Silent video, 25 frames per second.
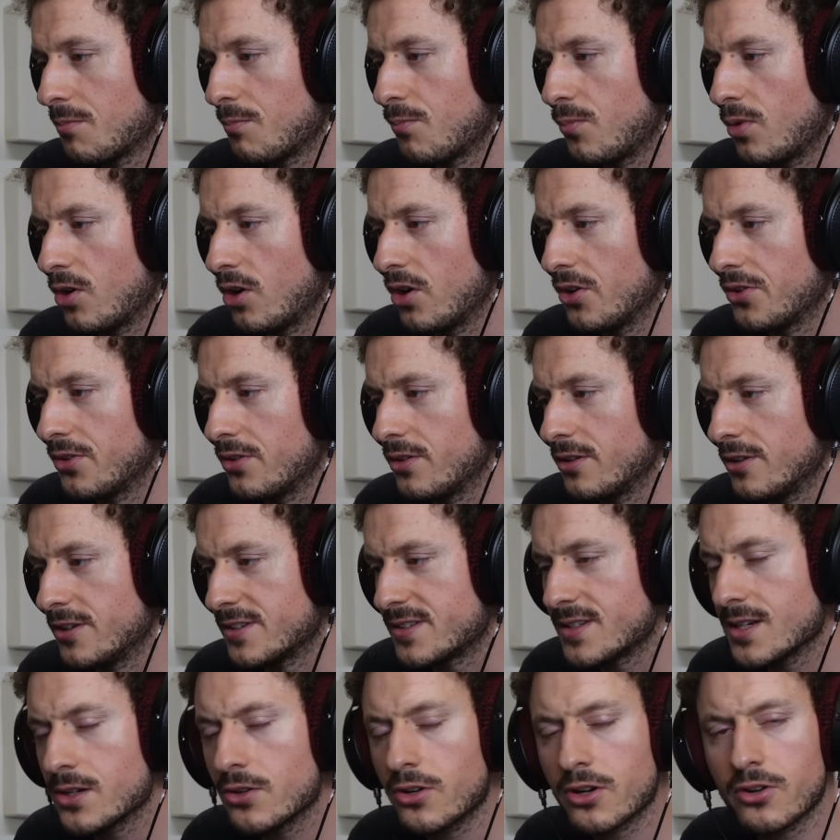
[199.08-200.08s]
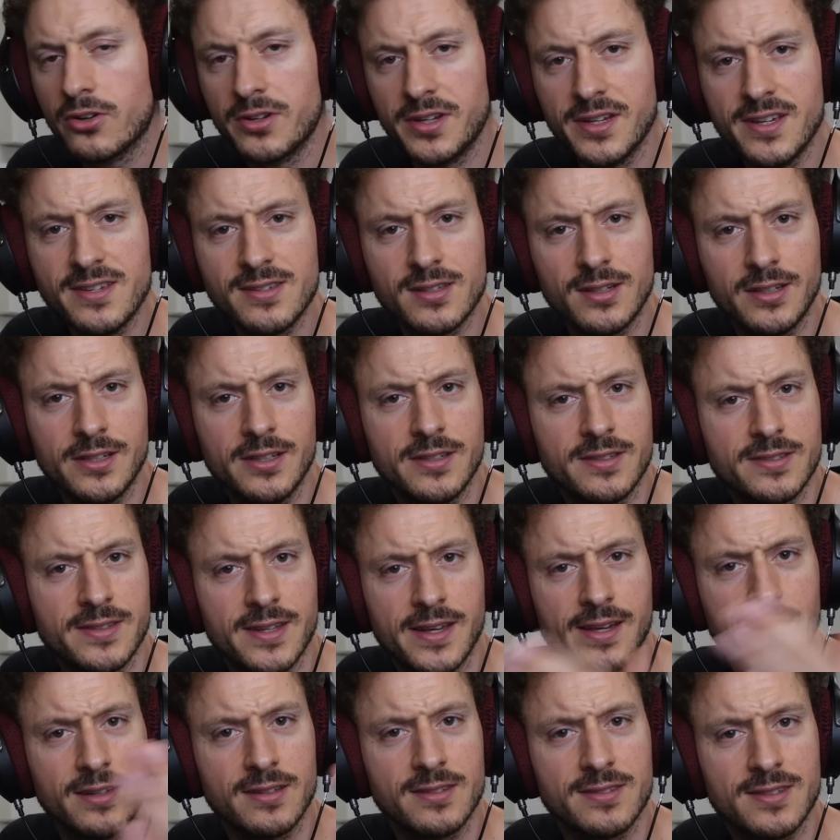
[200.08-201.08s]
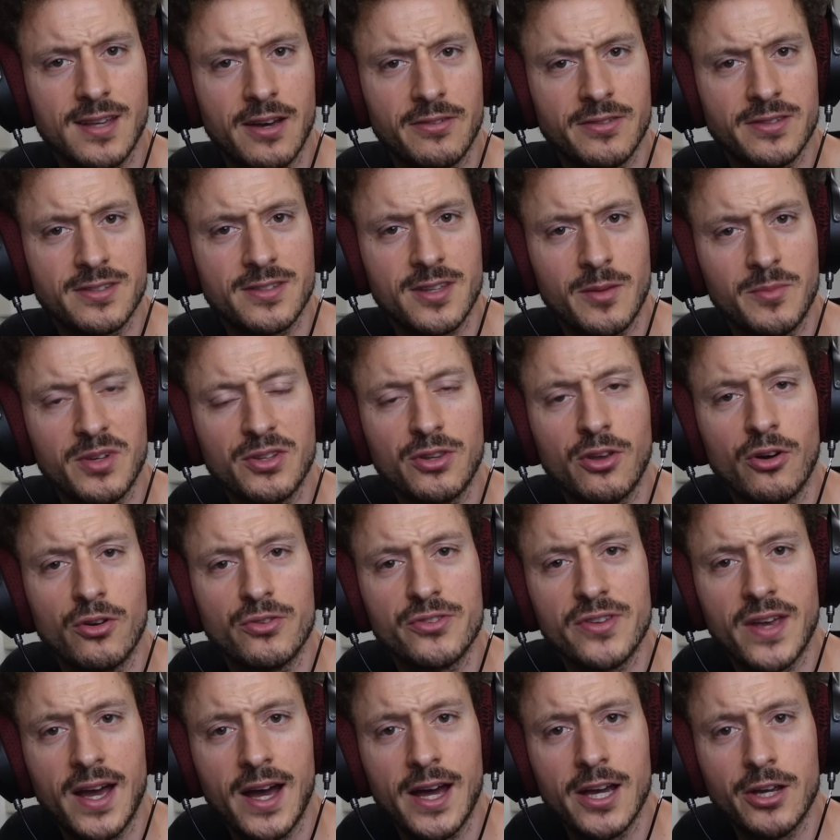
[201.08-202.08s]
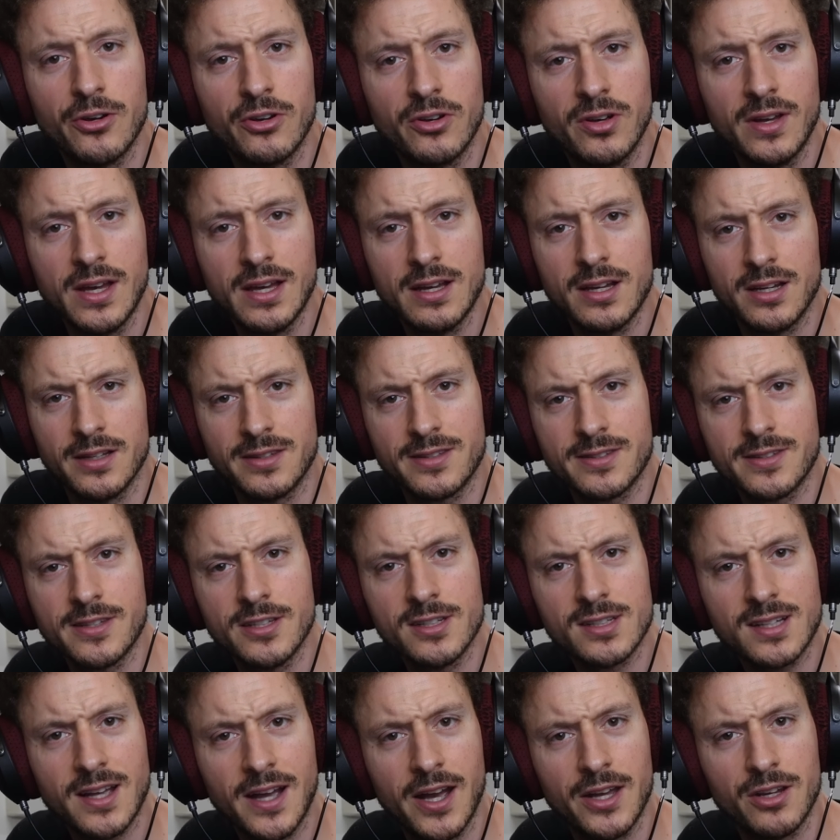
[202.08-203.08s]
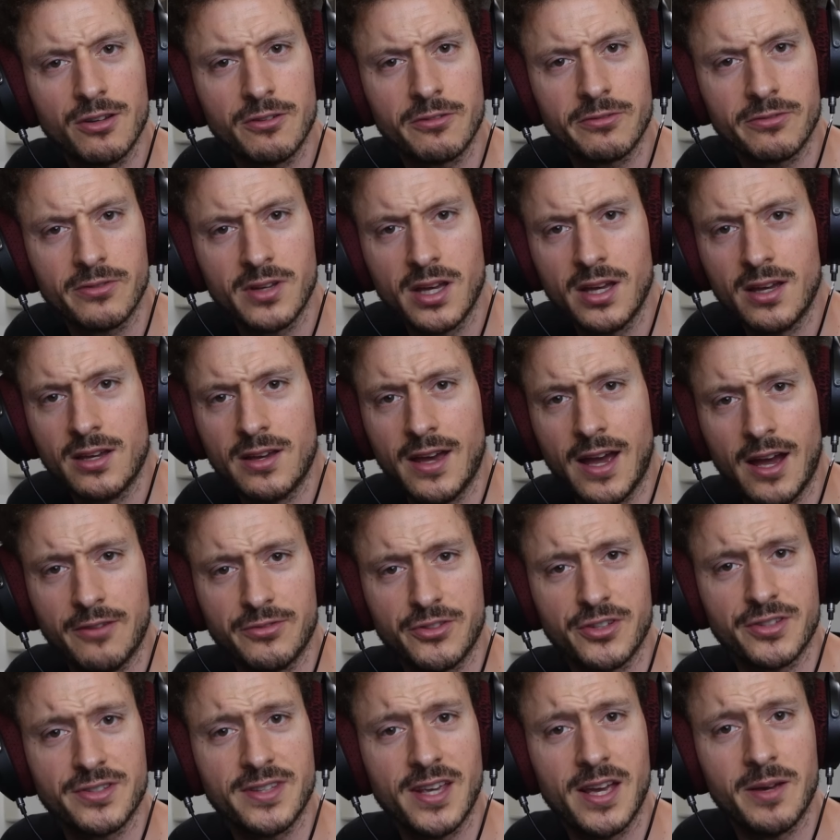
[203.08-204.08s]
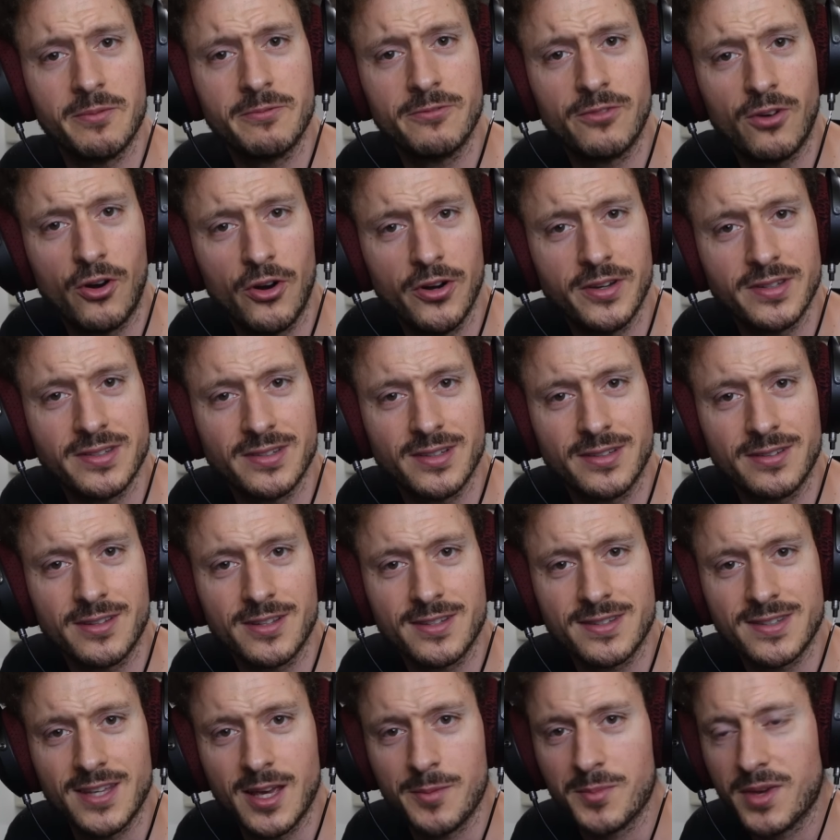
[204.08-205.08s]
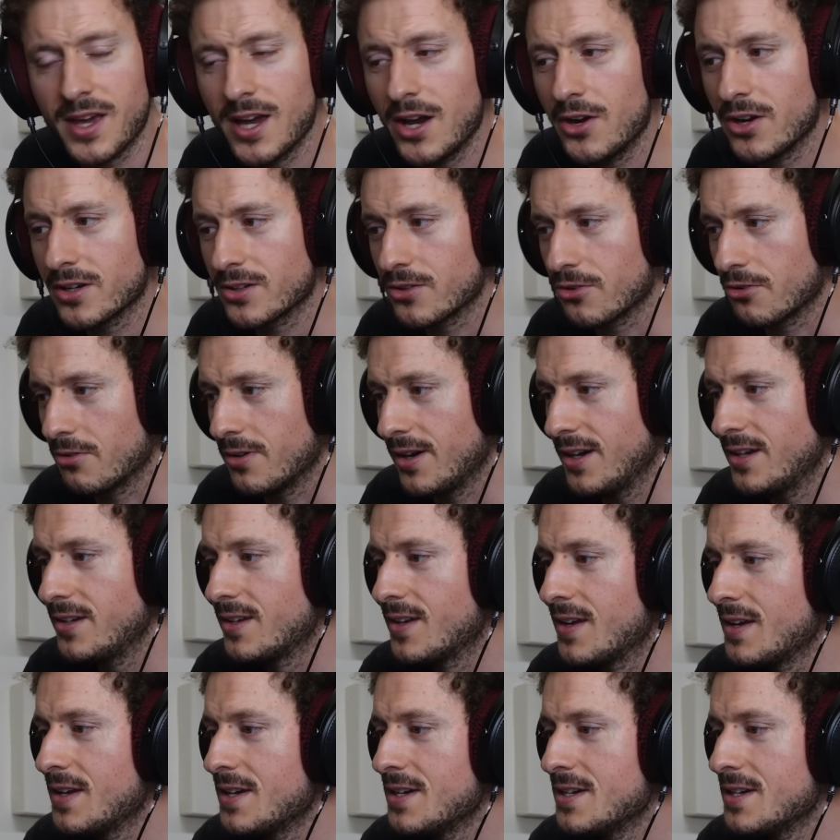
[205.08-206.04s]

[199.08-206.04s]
But a singer could easily sing 7 semitones higher and still kind of have the same voice and the same character, right?